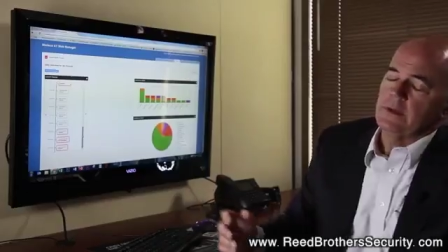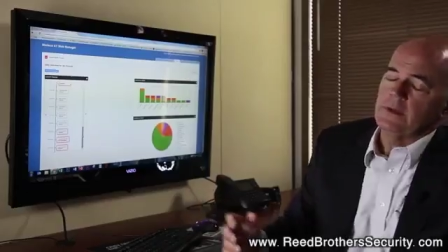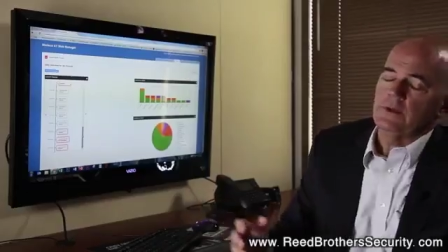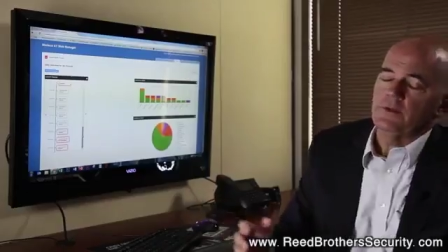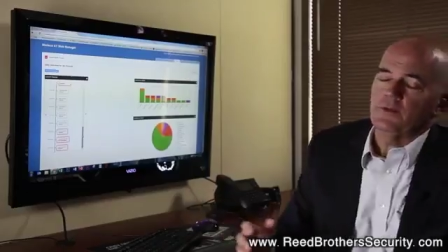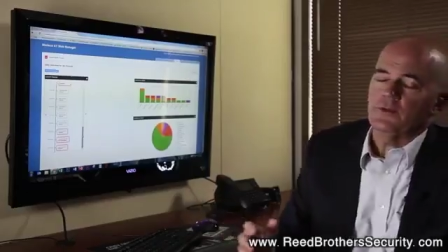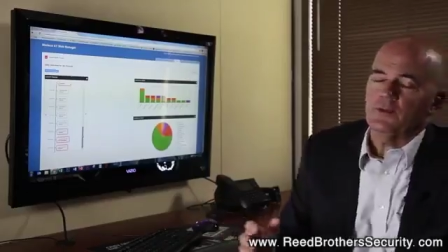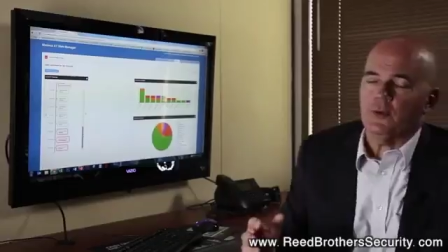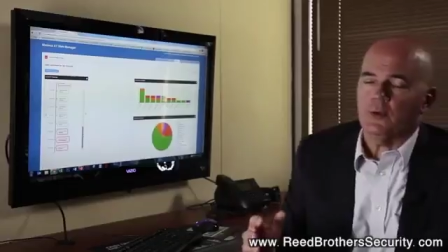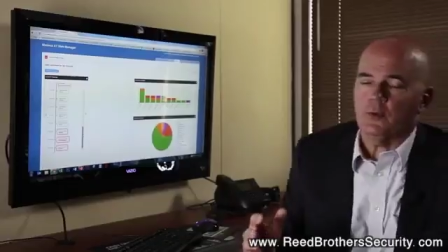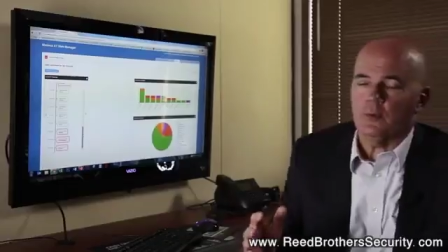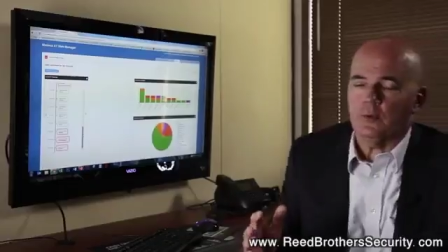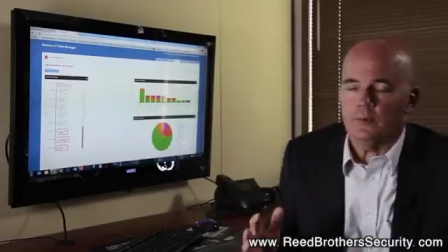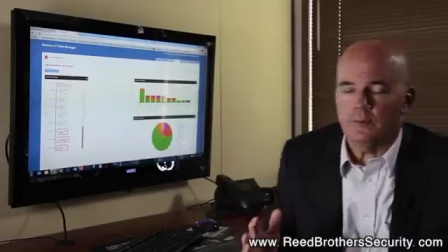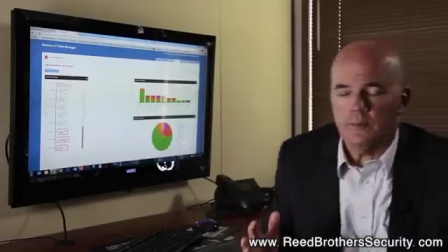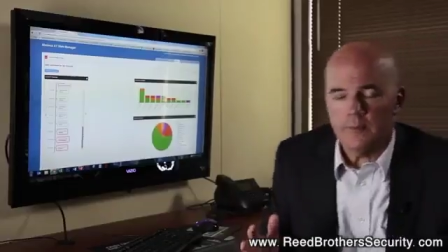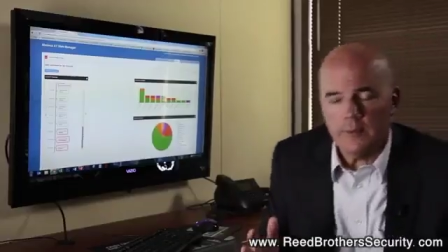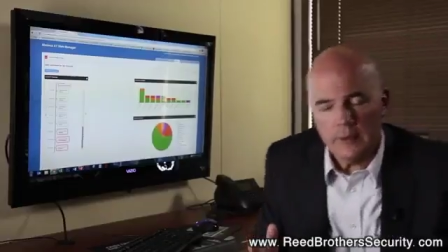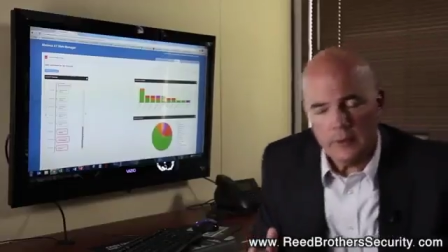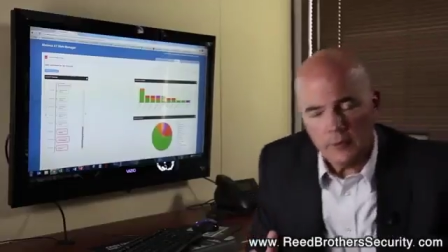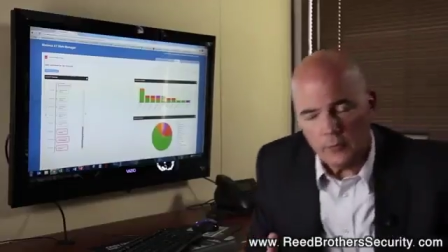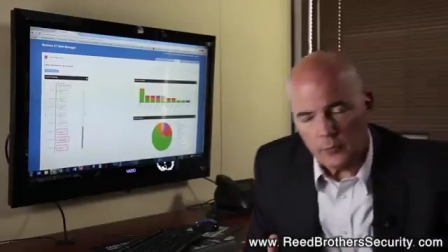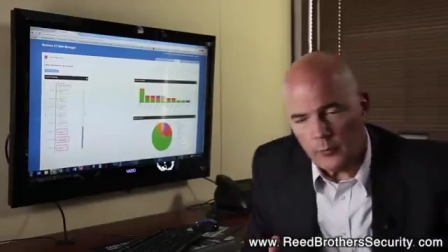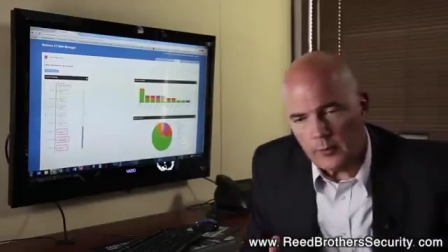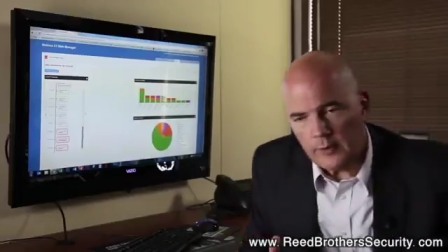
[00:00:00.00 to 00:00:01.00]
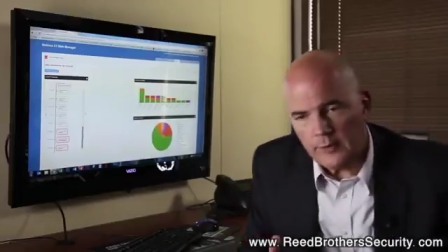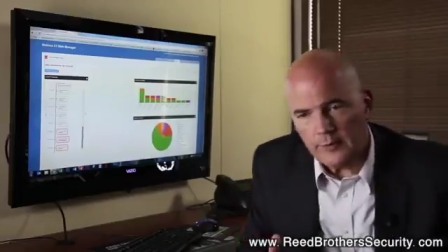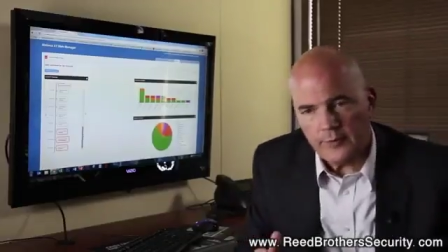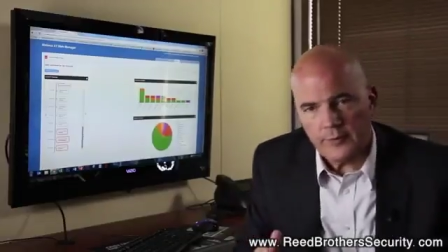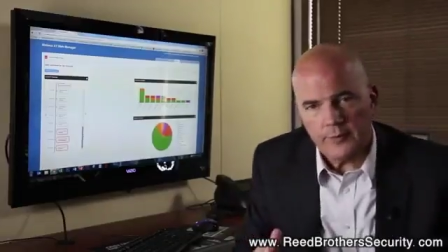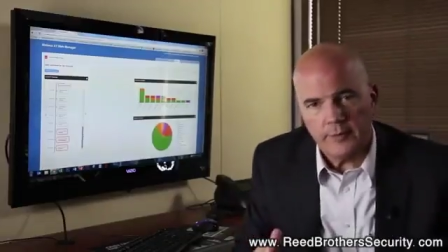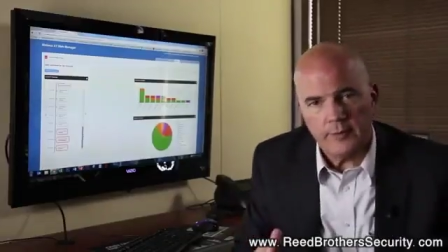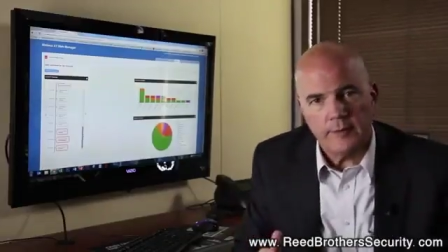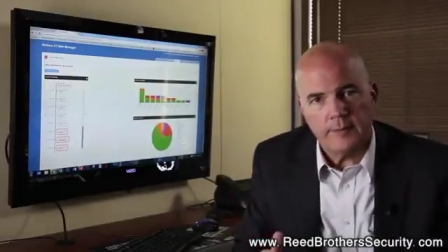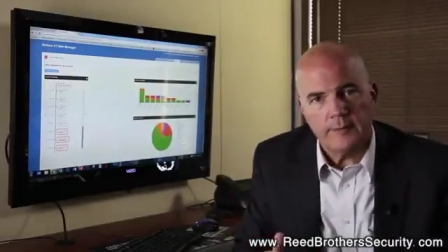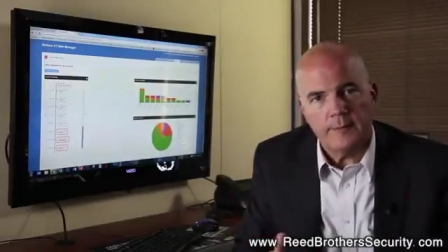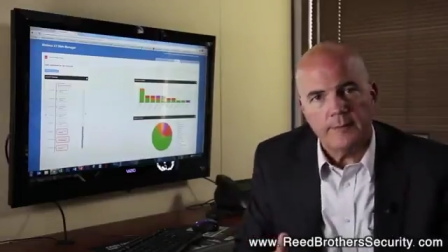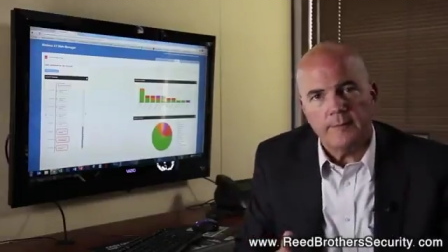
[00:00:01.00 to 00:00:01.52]
So with
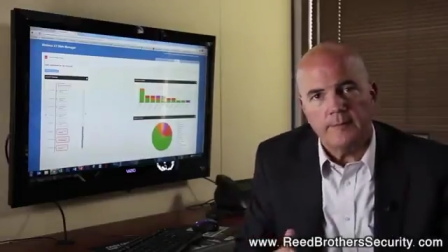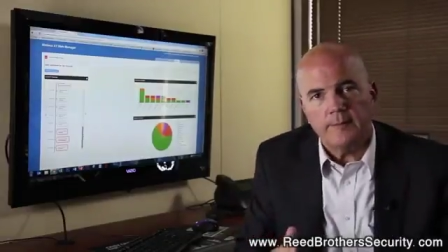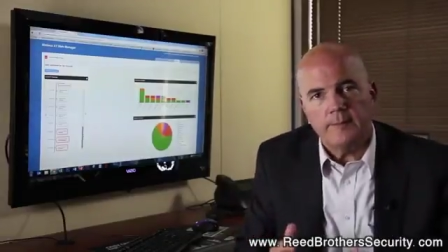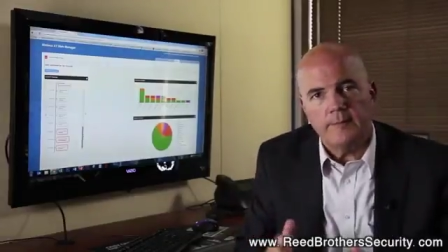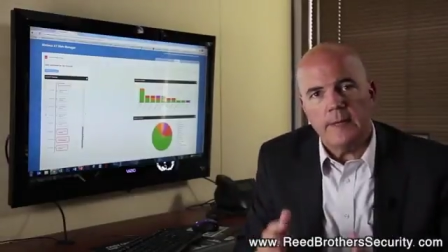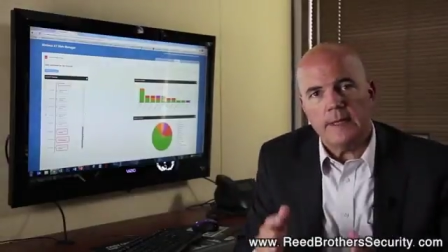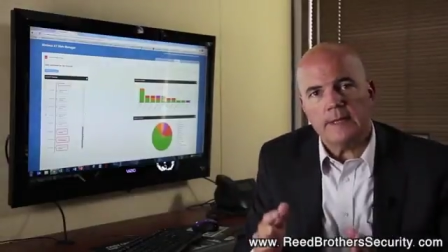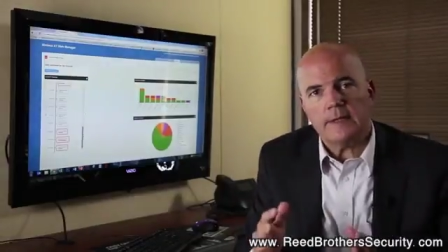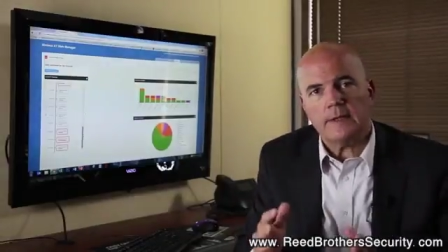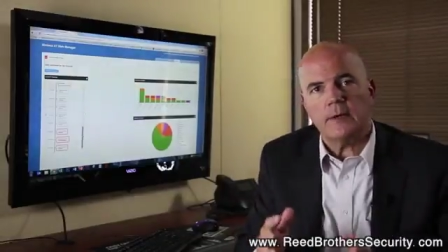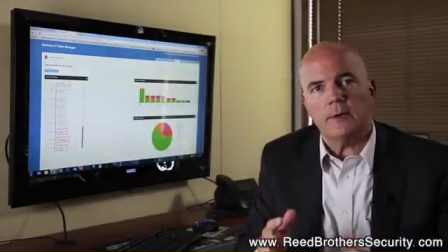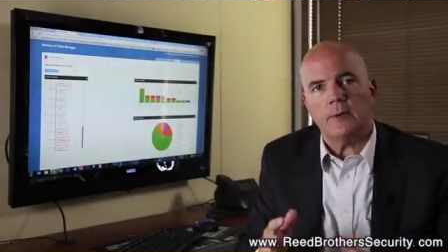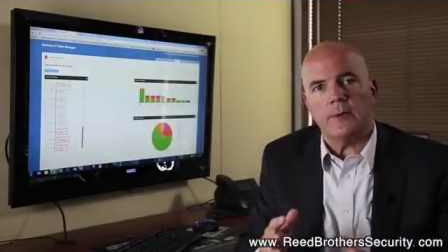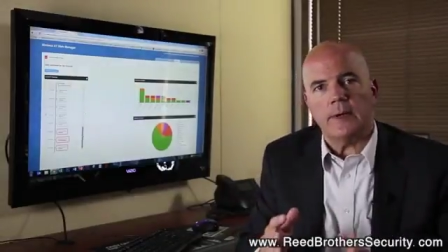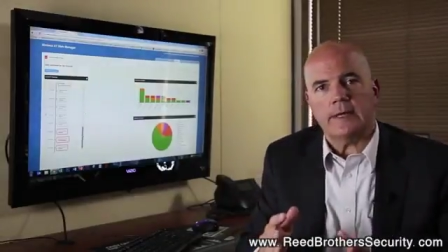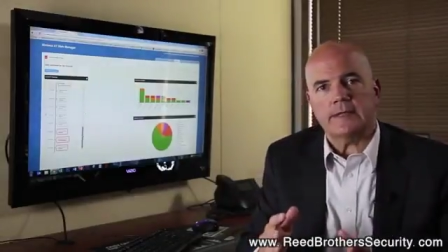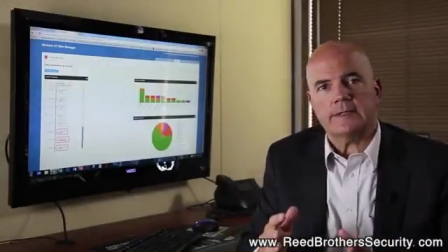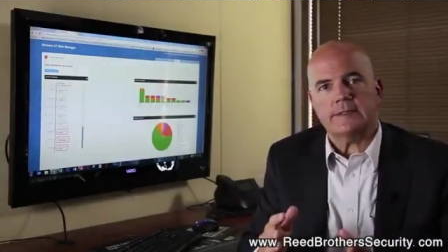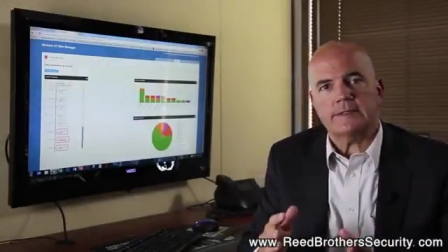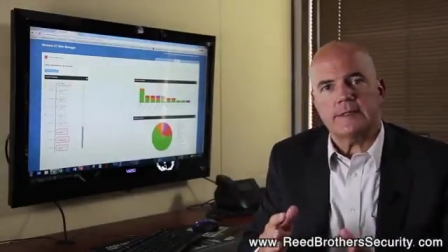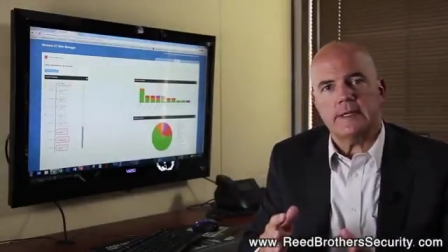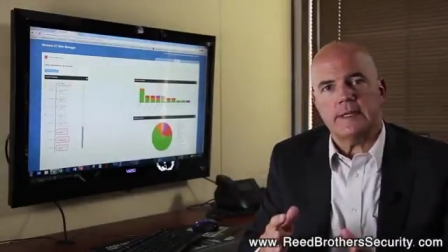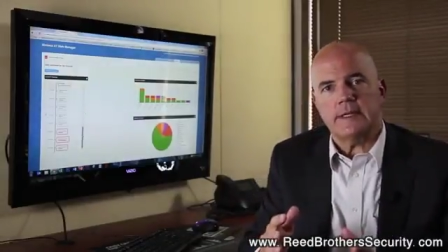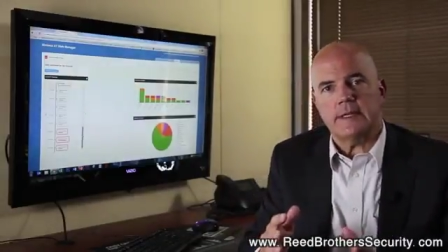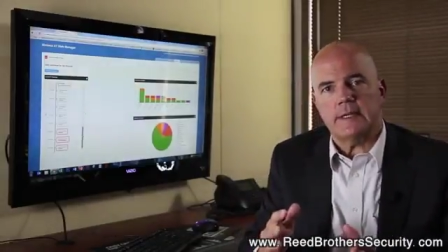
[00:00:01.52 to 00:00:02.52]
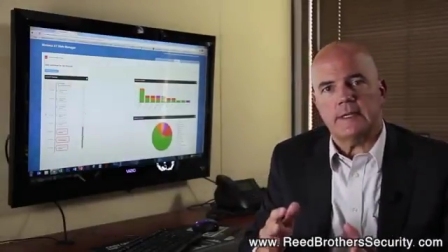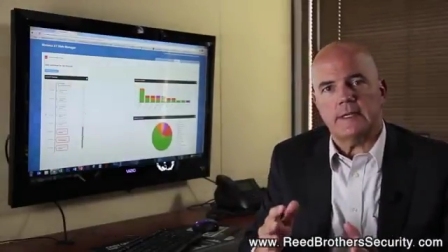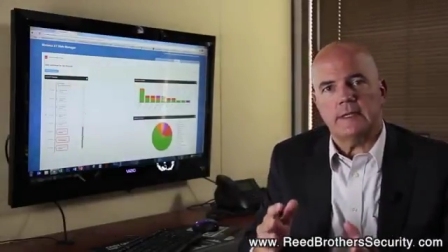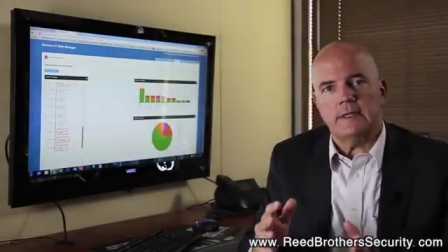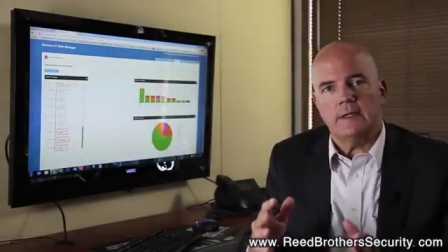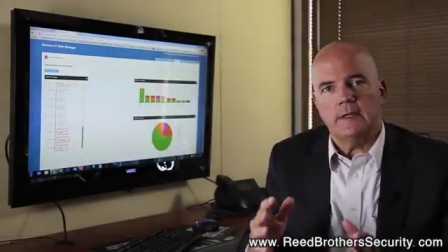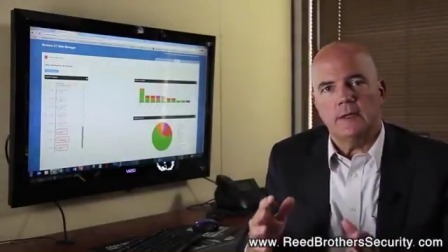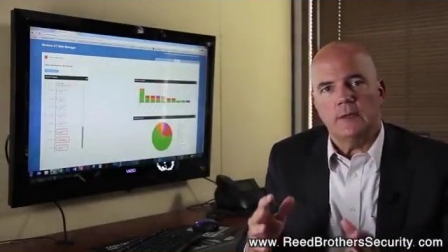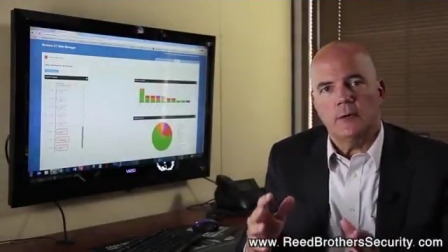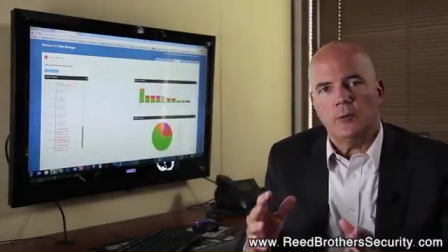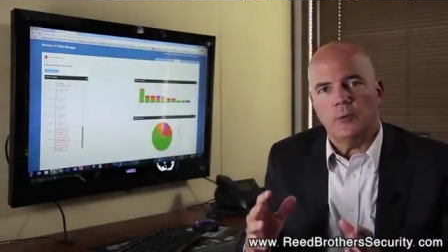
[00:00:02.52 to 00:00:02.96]
Medeco XT,